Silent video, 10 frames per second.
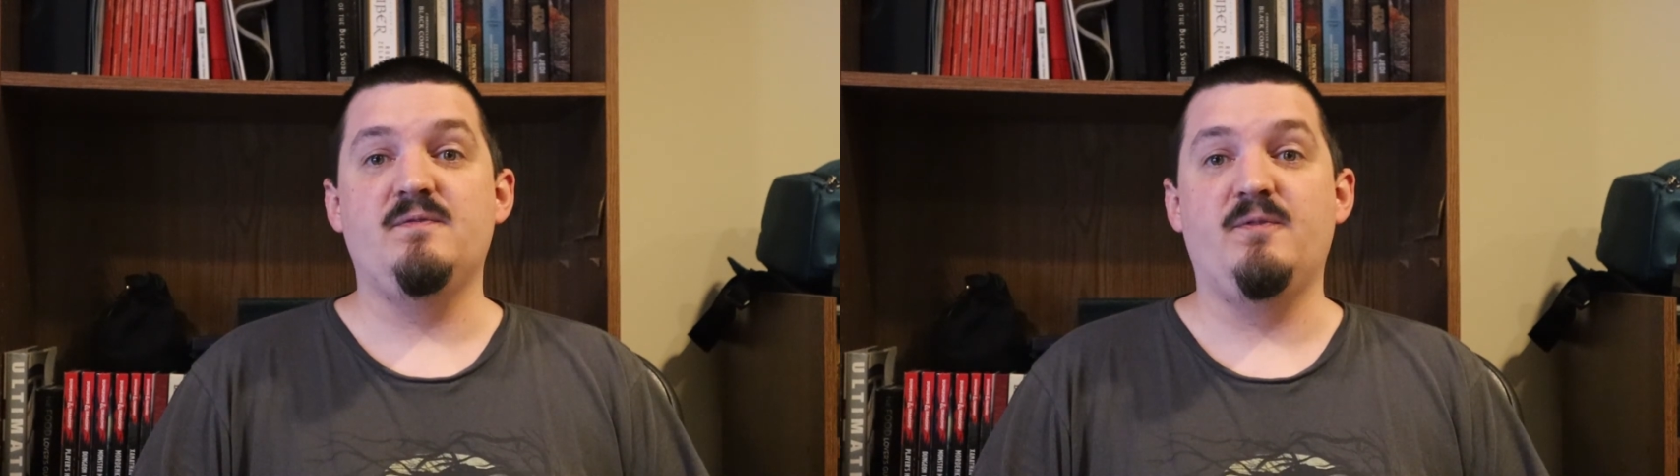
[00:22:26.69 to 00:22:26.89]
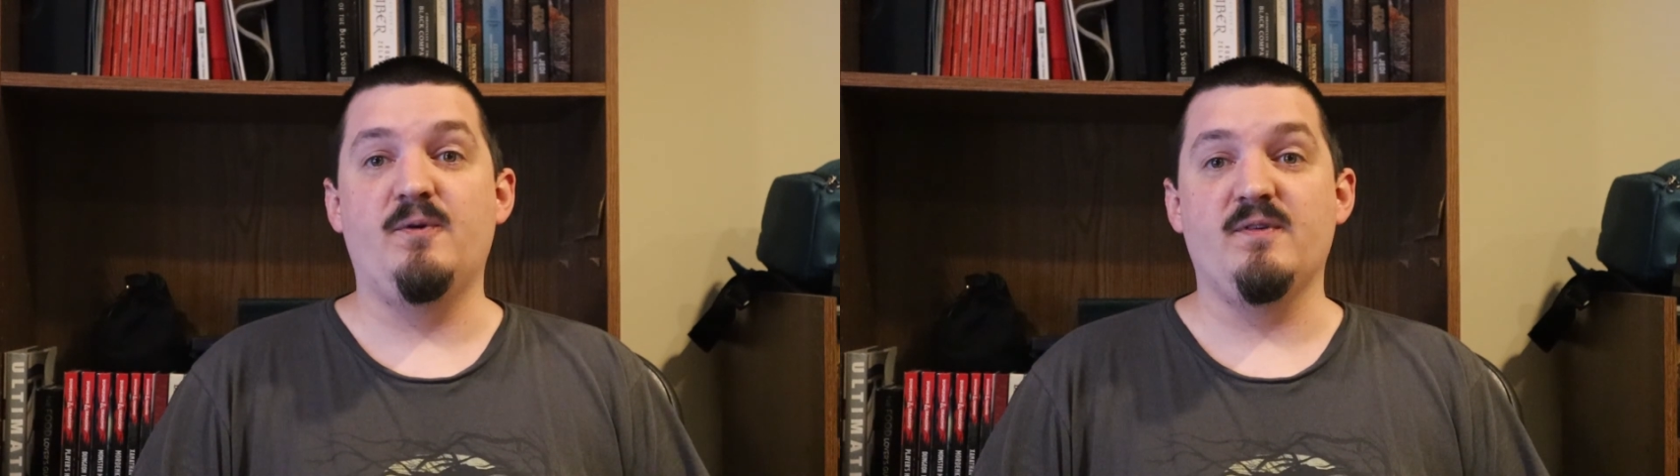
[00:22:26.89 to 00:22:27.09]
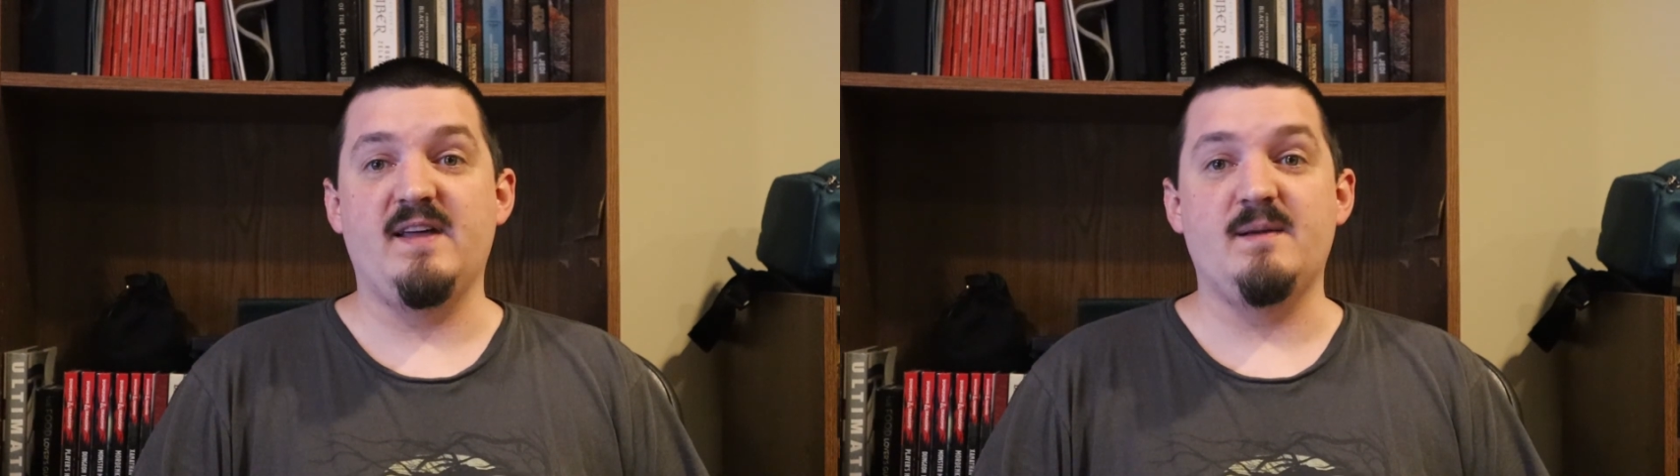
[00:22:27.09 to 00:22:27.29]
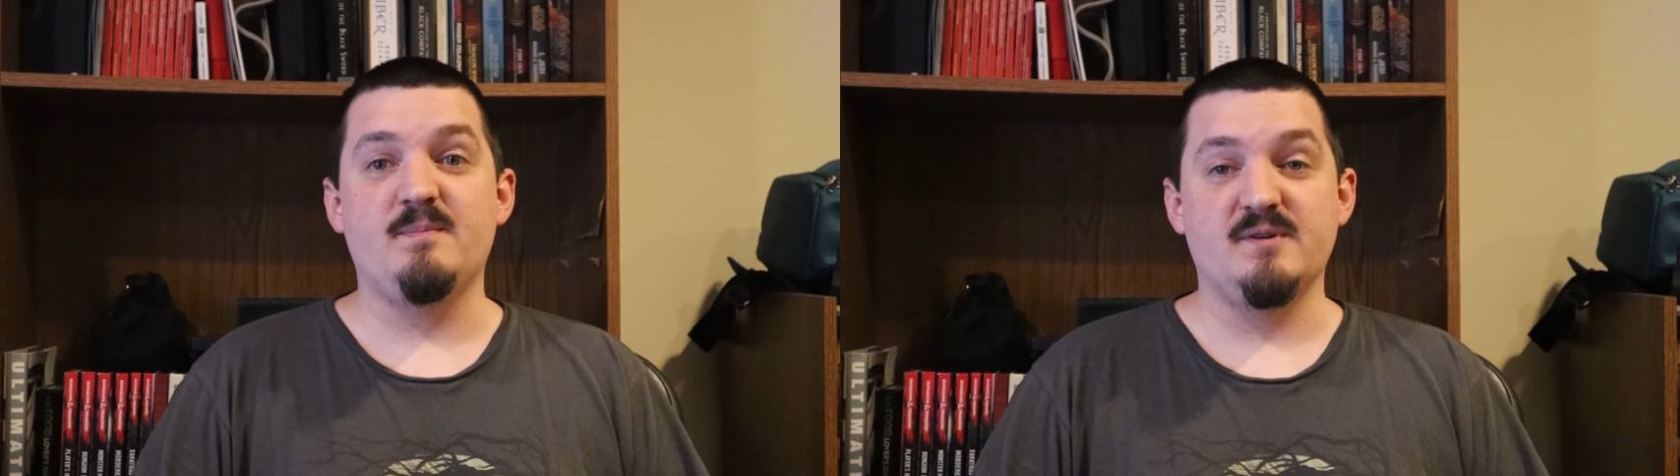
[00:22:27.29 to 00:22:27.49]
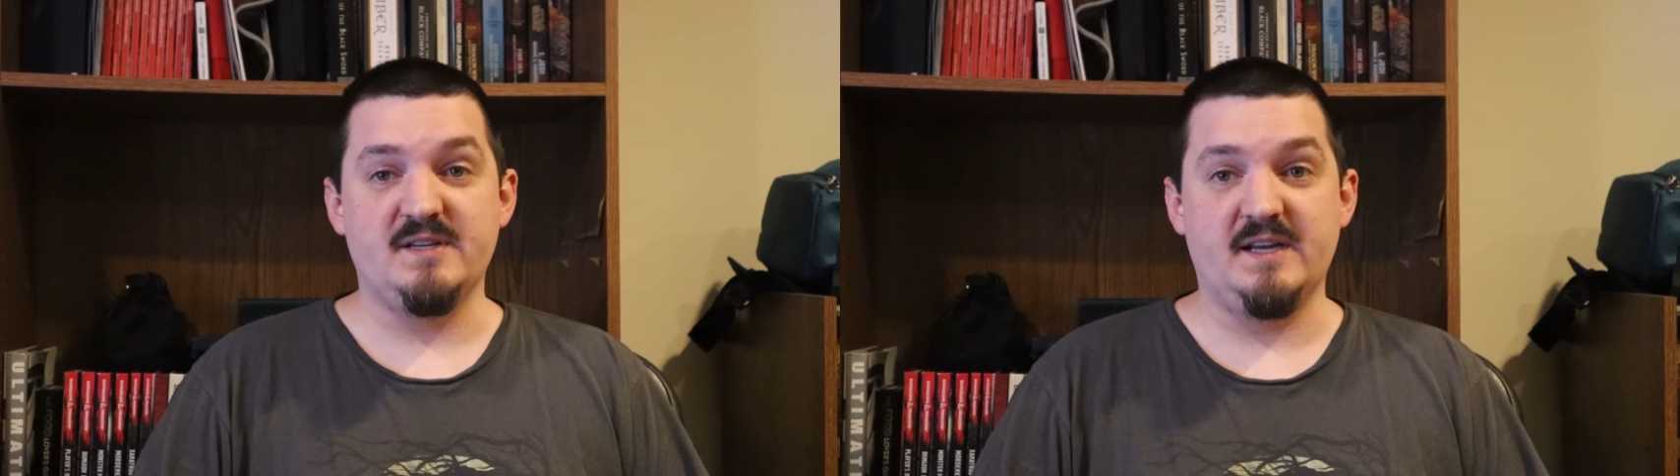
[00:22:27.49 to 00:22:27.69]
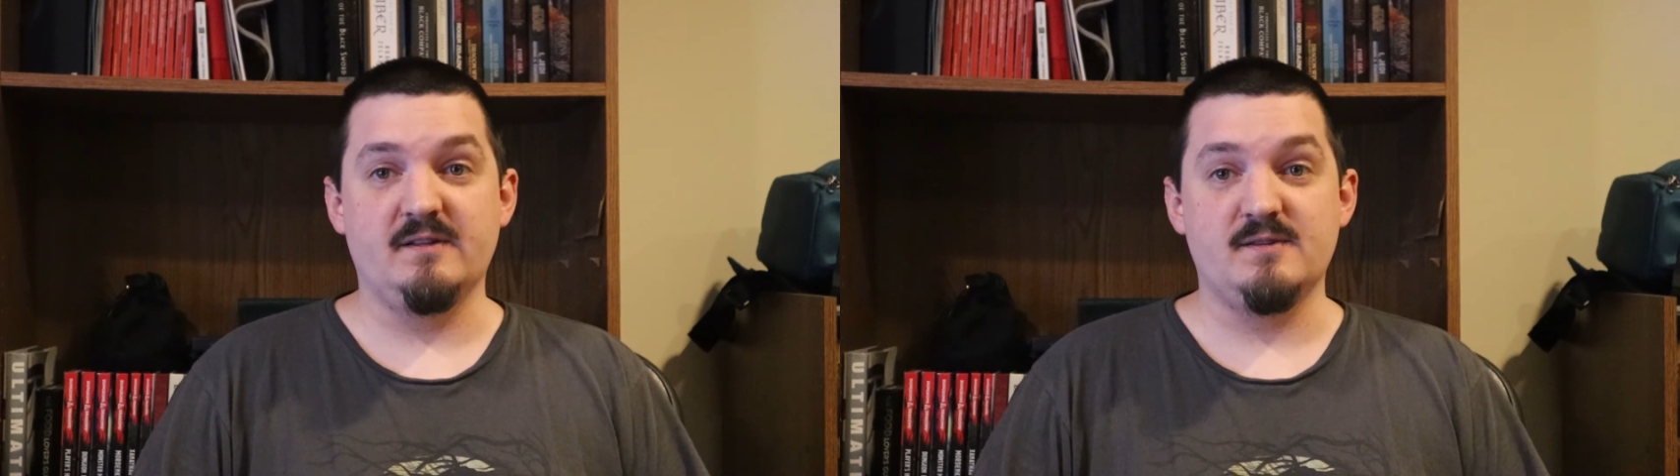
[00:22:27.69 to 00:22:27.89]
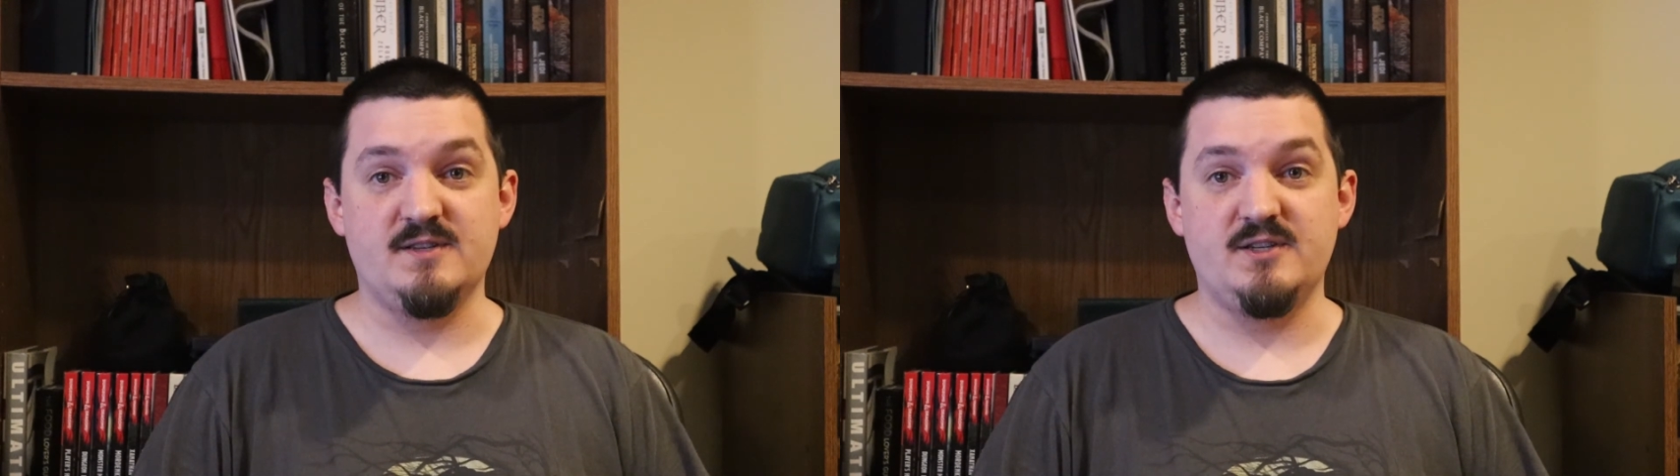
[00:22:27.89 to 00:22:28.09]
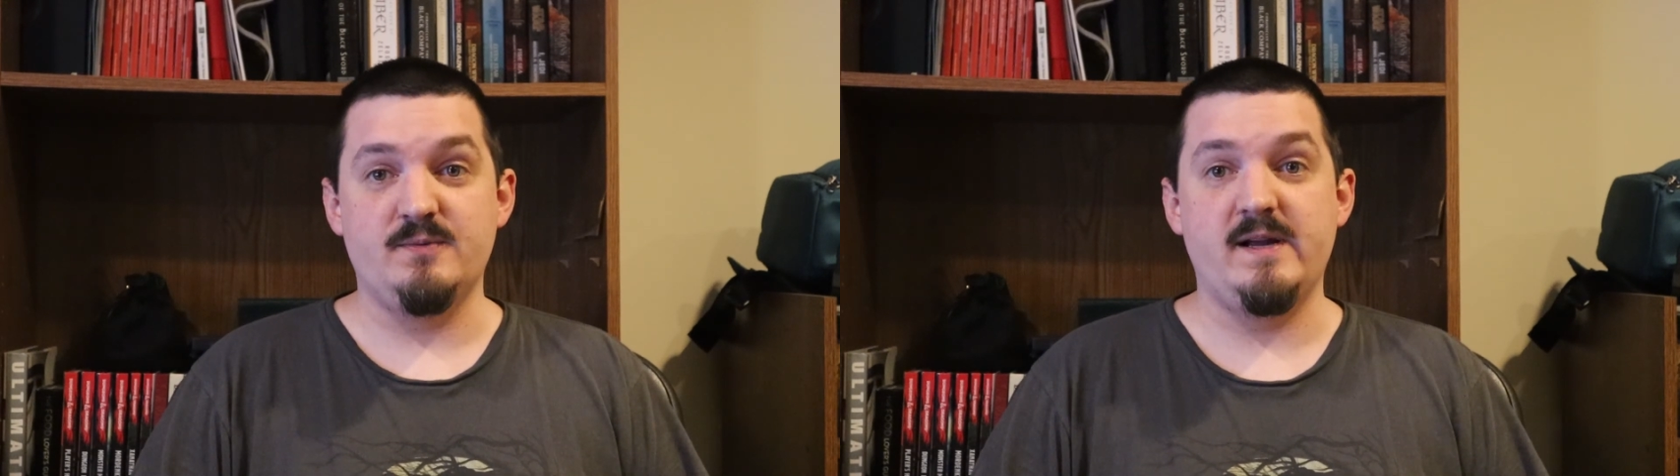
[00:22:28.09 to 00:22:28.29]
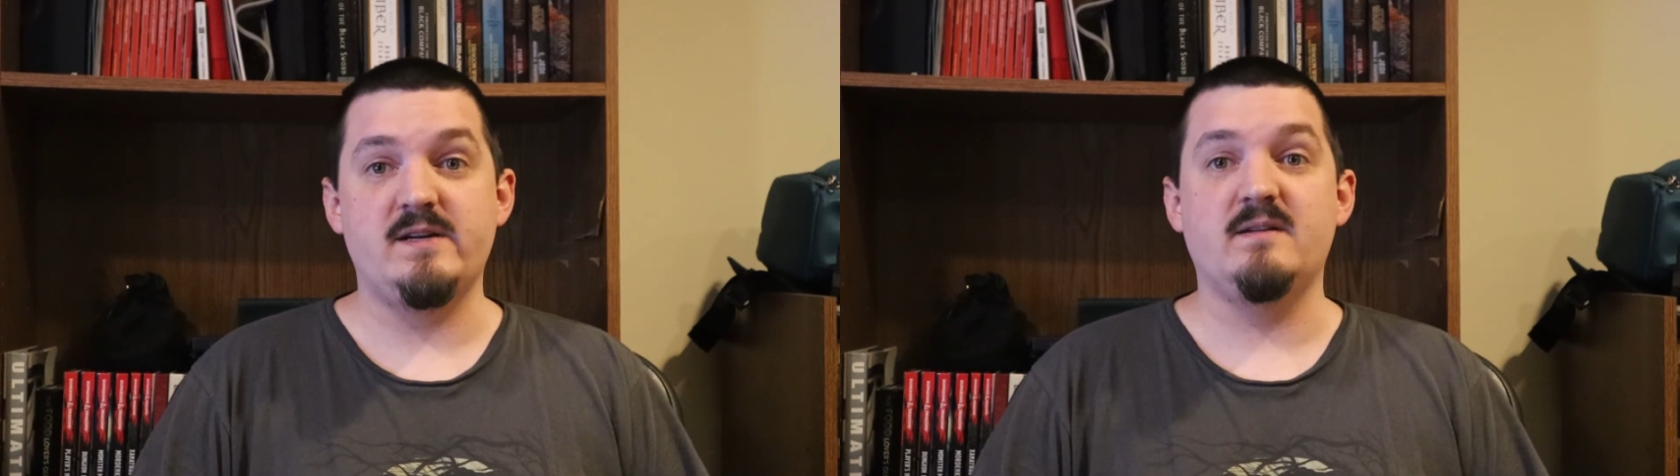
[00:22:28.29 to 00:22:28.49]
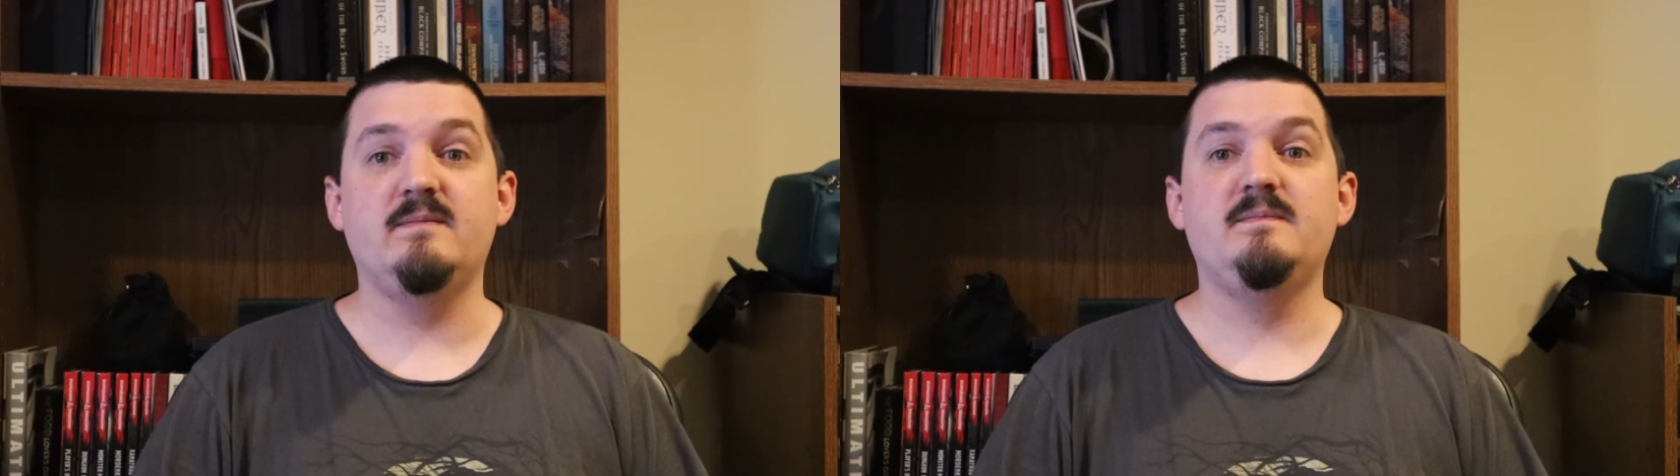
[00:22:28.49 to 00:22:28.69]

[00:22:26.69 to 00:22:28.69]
for that particular situation.